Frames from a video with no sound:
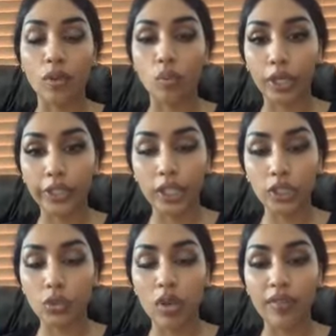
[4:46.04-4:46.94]

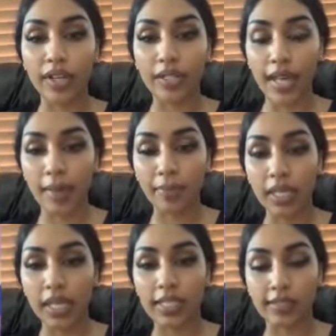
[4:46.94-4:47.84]
workers who are very
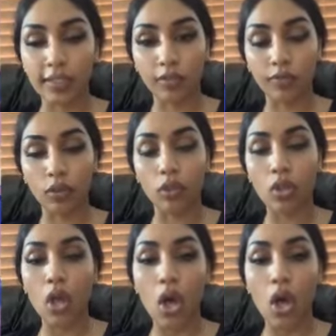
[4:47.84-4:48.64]
happy and skillful.